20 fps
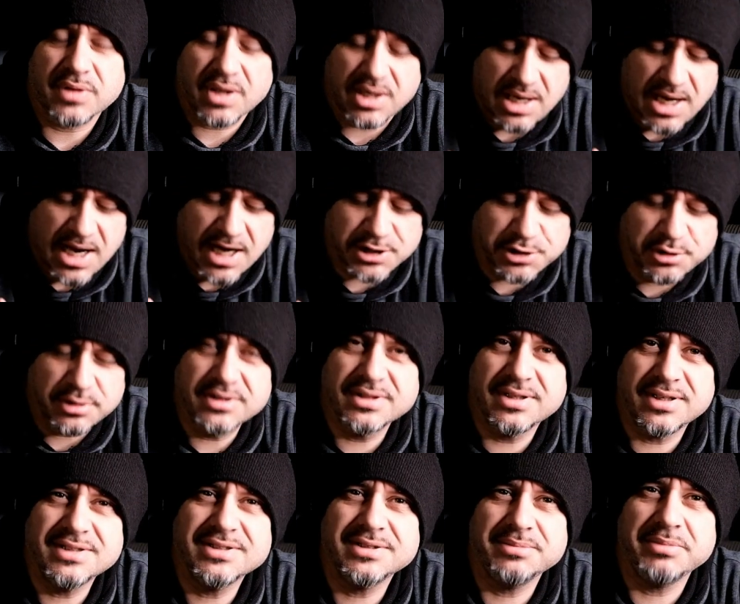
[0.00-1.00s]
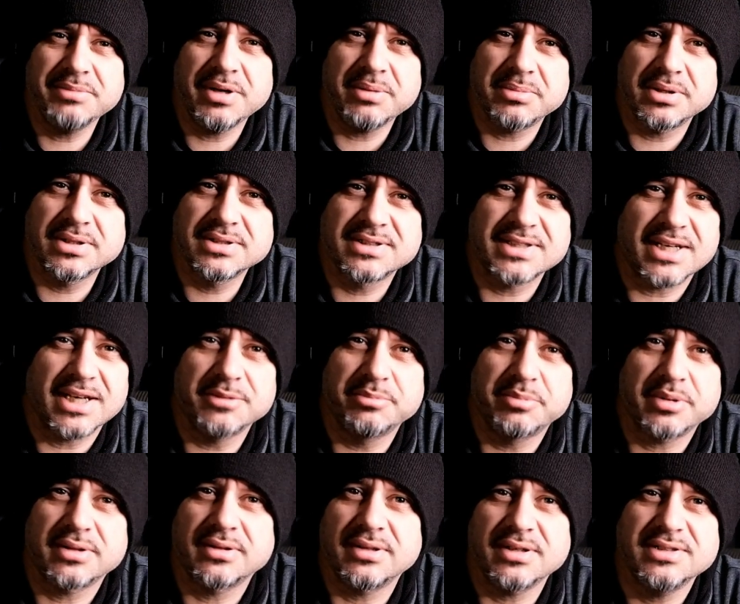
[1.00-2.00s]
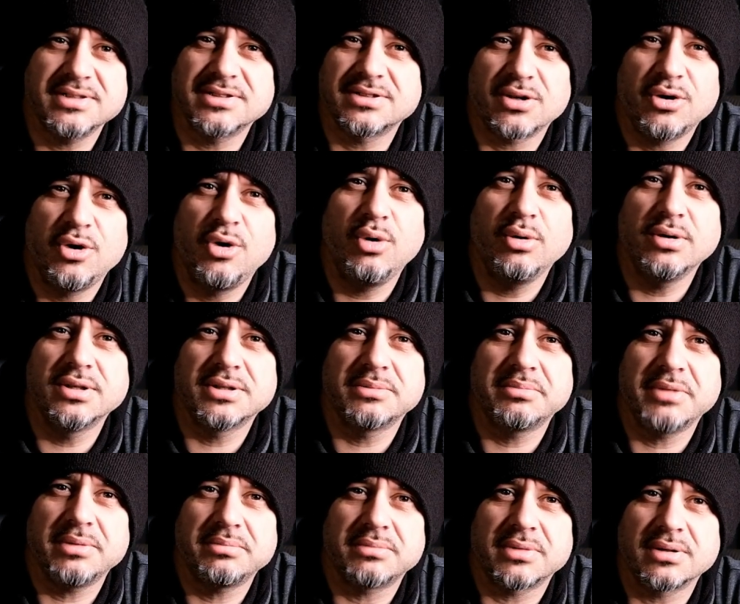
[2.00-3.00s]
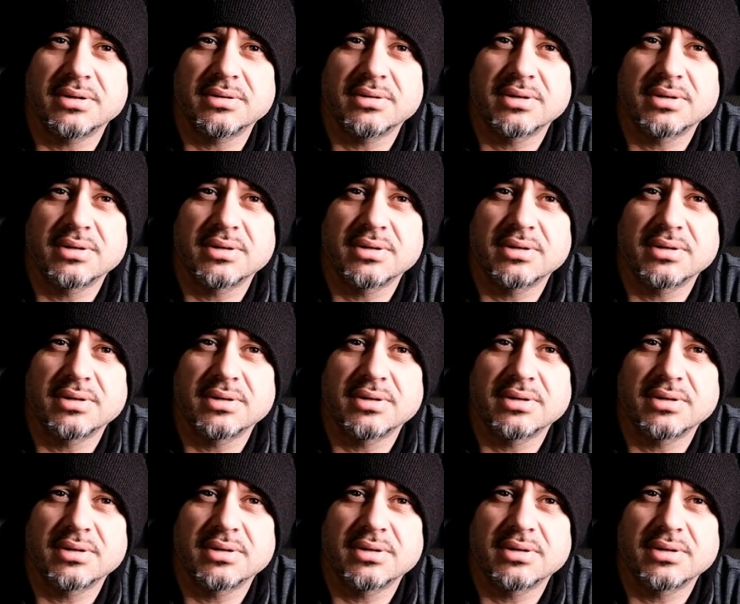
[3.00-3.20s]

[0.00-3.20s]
actually there is a membrane inside, but there is a hole in the membrane.